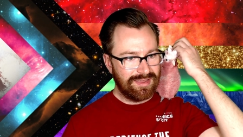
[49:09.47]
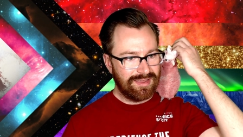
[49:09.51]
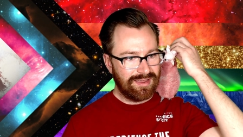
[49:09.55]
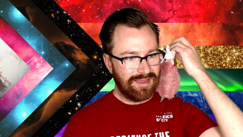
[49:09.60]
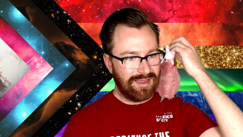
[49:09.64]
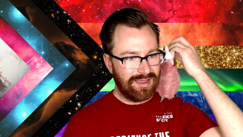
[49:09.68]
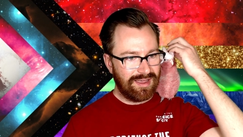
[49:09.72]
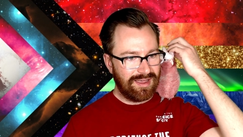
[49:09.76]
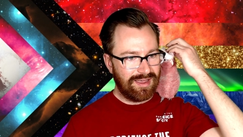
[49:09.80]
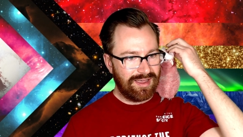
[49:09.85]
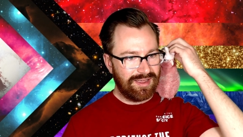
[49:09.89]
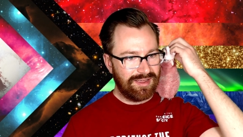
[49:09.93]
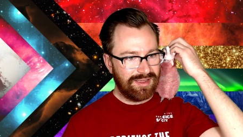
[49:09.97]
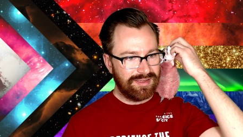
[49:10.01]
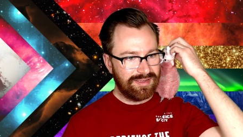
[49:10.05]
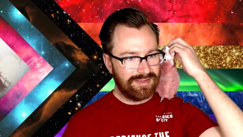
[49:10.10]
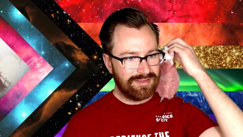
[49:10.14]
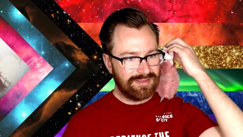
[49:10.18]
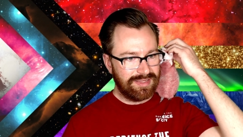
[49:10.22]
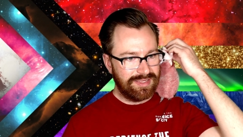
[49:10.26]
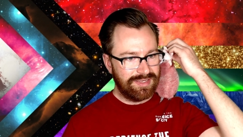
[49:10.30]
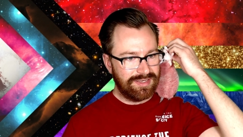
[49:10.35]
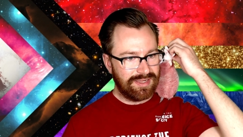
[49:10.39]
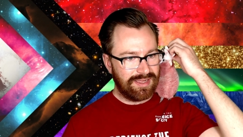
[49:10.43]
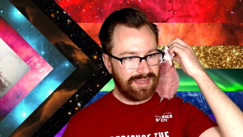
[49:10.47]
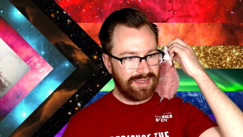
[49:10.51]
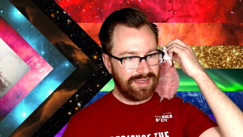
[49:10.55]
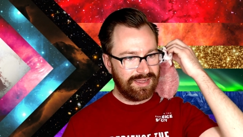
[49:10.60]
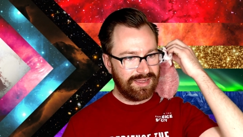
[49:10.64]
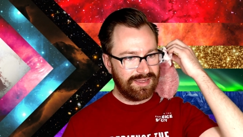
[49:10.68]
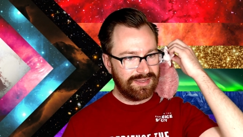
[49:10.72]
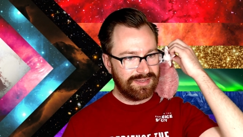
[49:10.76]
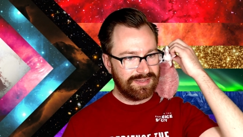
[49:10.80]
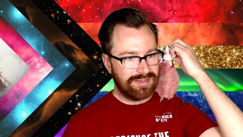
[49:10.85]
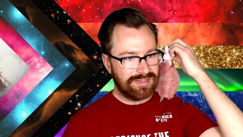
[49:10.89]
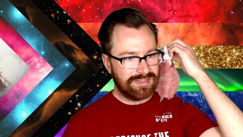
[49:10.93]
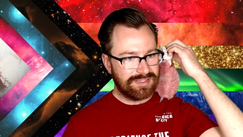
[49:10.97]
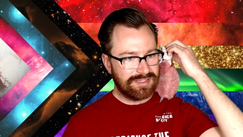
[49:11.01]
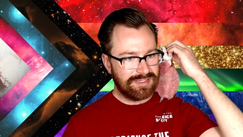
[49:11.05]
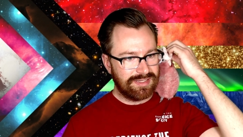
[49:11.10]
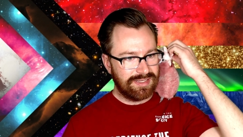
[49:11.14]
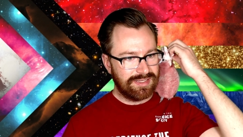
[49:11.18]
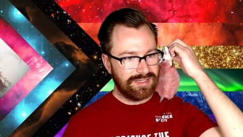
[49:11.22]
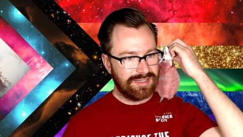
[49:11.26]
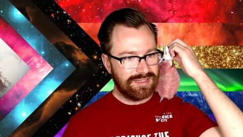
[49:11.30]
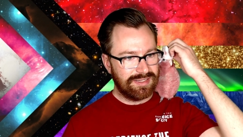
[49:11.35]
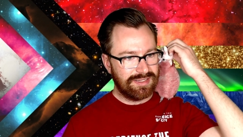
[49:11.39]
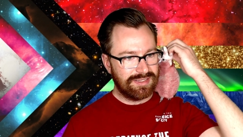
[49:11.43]
Uh, Linda
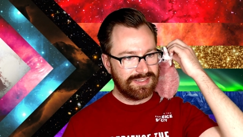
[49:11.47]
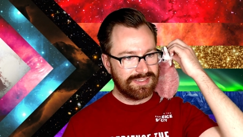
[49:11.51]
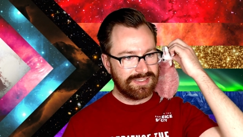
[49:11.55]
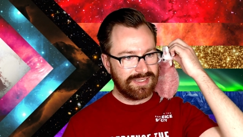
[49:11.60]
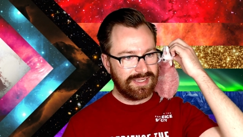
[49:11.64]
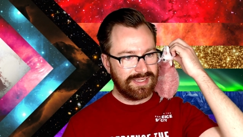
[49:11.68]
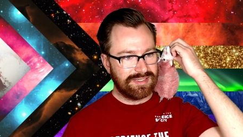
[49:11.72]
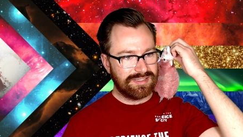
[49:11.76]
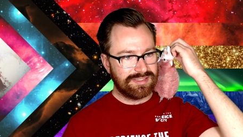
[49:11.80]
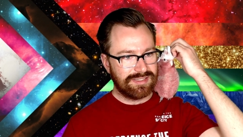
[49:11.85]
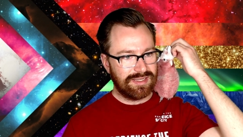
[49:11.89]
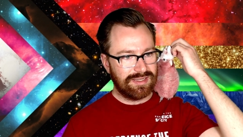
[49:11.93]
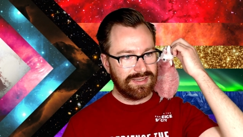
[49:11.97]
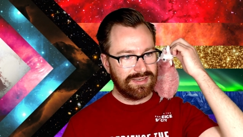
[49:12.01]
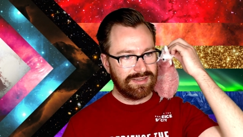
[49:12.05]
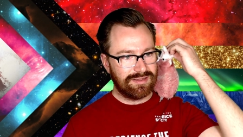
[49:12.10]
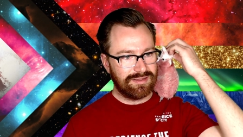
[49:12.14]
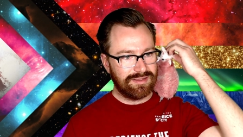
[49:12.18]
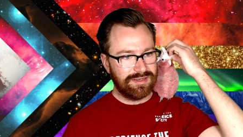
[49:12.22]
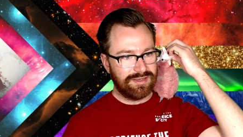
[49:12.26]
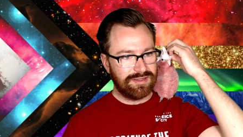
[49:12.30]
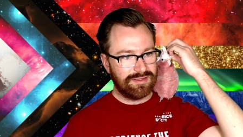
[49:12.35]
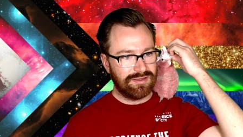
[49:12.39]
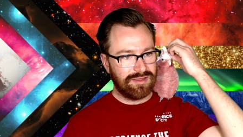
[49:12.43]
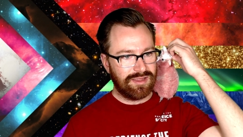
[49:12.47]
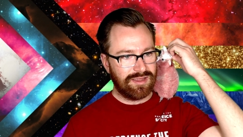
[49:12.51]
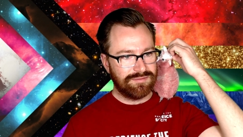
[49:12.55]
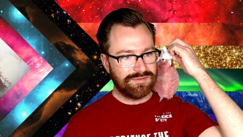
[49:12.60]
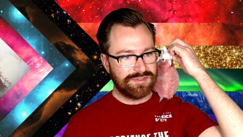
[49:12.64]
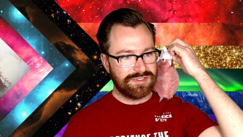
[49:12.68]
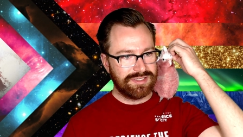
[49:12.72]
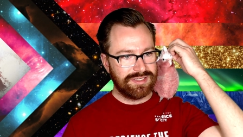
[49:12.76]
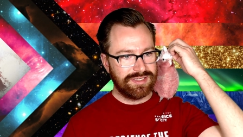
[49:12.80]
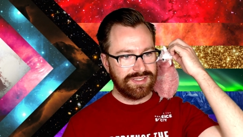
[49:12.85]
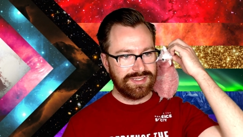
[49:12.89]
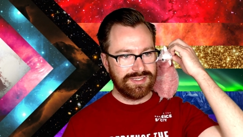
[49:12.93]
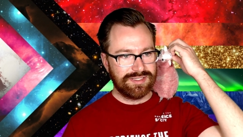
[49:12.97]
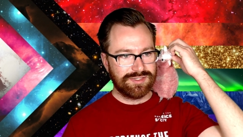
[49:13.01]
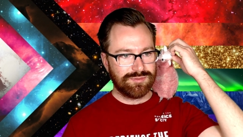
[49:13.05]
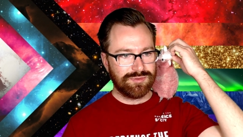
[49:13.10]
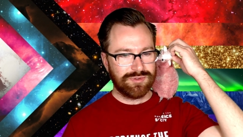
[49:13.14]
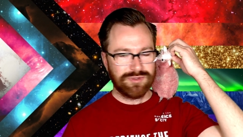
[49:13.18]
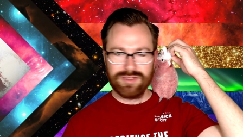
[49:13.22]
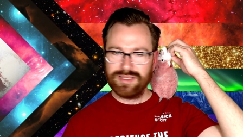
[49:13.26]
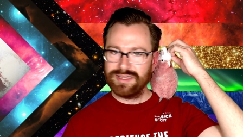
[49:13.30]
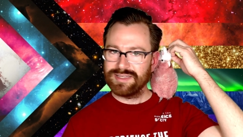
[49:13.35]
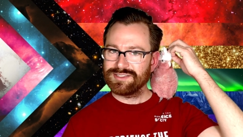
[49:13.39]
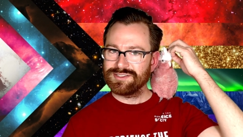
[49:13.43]
uh, says that Linda loves these.
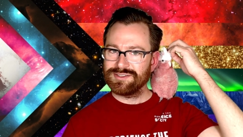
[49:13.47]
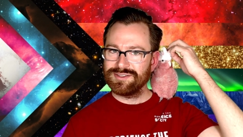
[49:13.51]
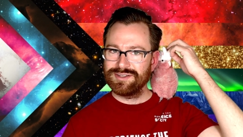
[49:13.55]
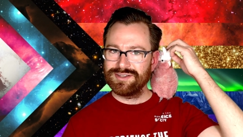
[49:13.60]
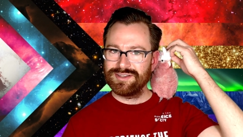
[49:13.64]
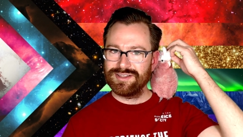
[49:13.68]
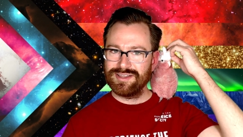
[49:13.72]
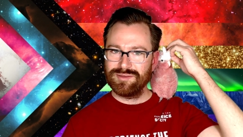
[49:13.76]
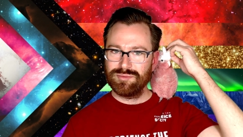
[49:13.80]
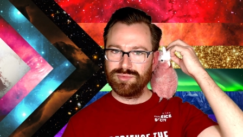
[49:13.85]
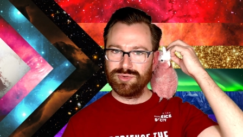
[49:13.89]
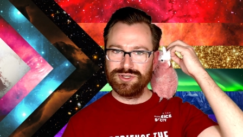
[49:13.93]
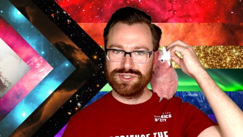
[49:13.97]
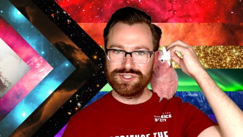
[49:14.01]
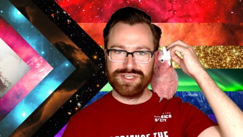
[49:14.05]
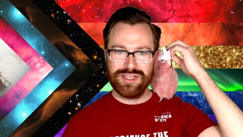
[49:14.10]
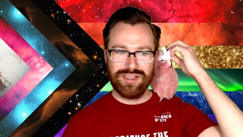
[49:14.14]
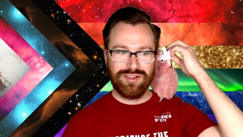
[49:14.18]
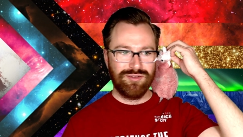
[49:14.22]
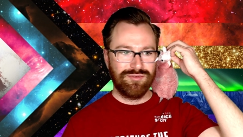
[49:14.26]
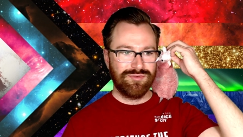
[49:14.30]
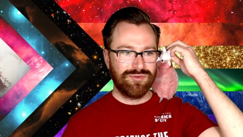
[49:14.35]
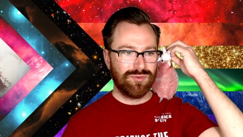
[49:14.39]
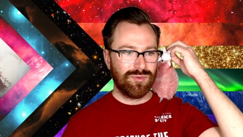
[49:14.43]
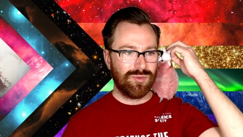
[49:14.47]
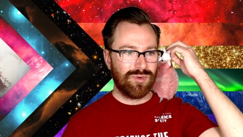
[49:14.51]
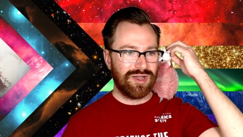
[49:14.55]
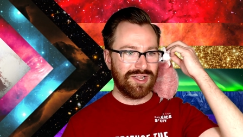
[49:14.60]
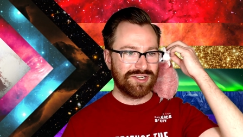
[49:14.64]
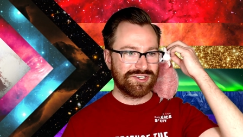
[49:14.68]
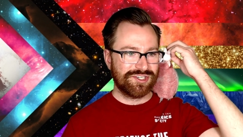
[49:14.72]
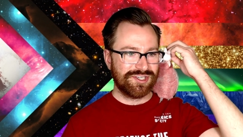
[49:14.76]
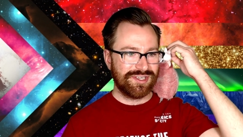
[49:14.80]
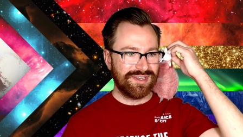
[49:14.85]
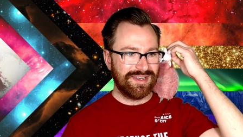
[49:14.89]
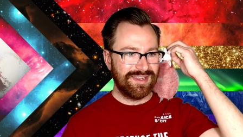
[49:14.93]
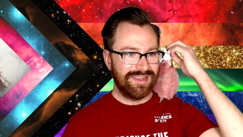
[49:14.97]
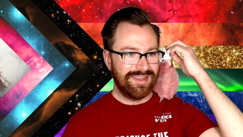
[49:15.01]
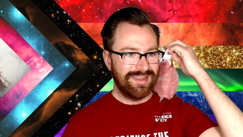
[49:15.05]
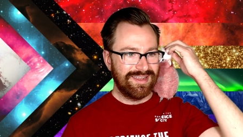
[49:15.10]
Well, thanks, Linda. I appreciate you for watching.